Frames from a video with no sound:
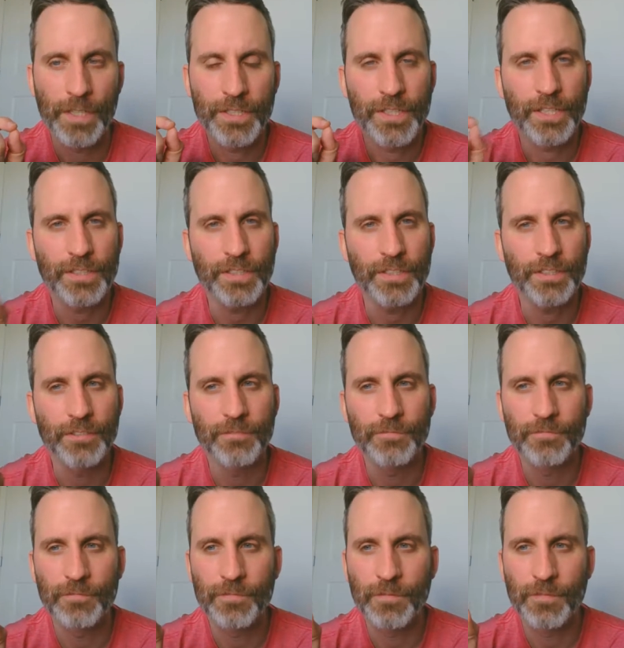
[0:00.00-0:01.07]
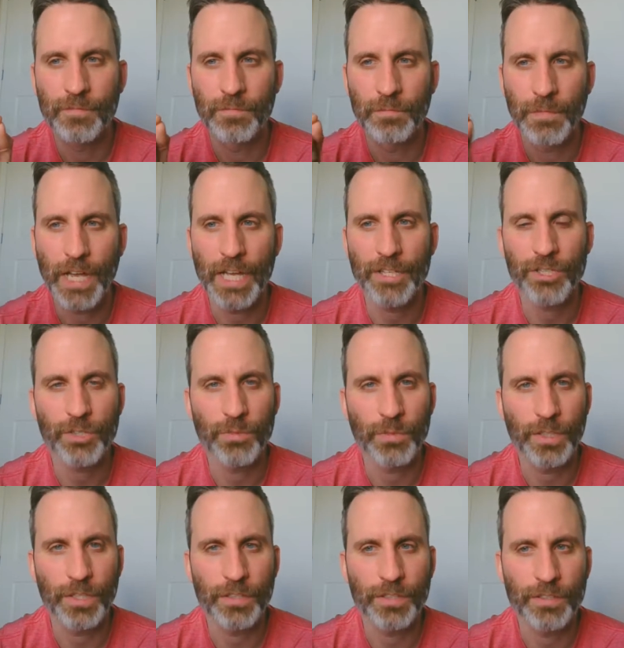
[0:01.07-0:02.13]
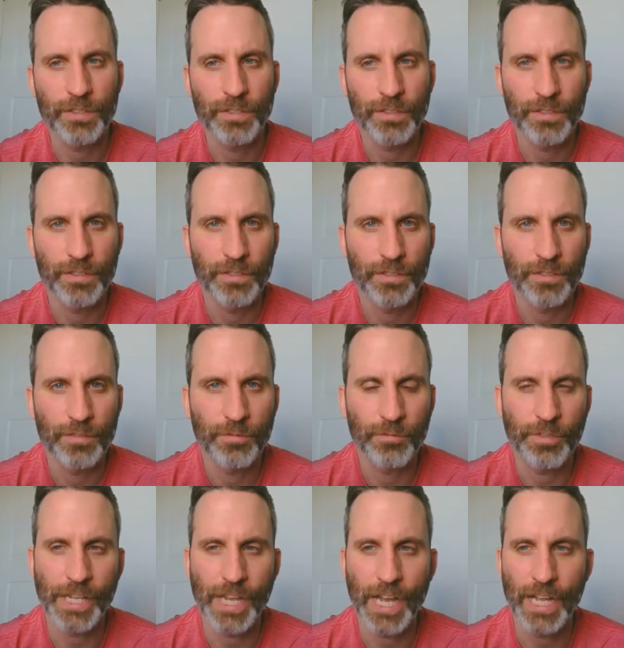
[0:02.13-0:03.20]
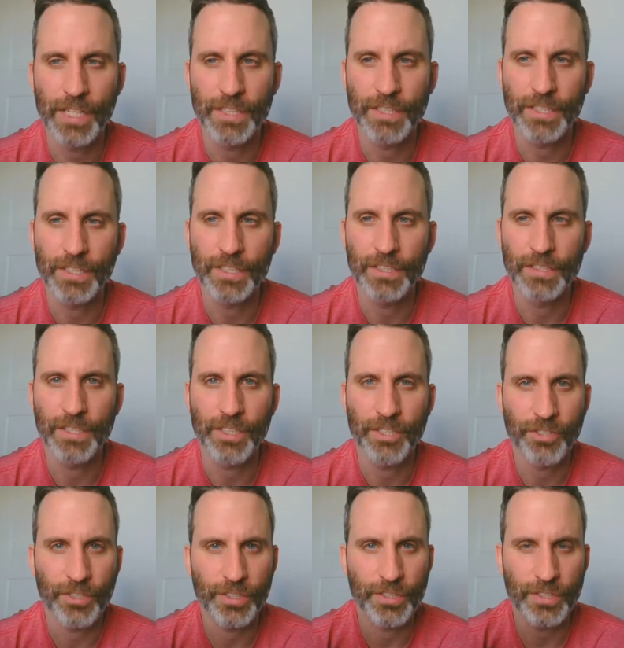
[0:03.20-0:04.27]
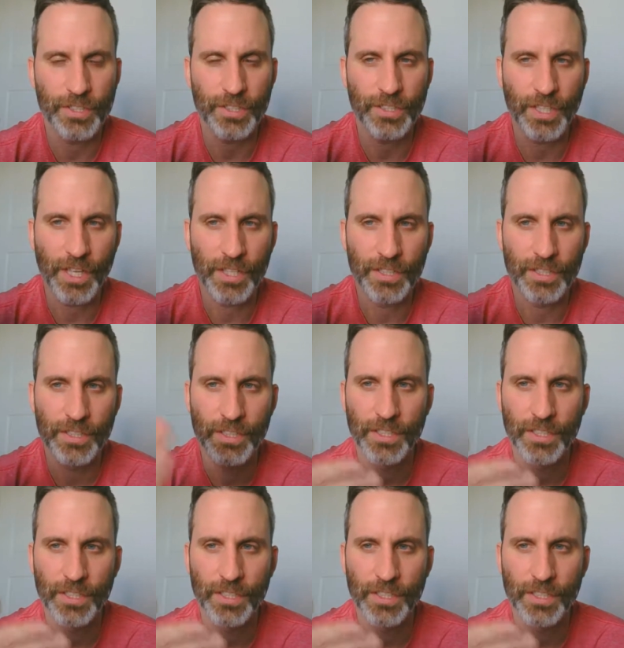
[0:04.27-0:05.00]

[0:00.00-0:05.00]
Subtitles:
doesn't mesh with reality, then you can see that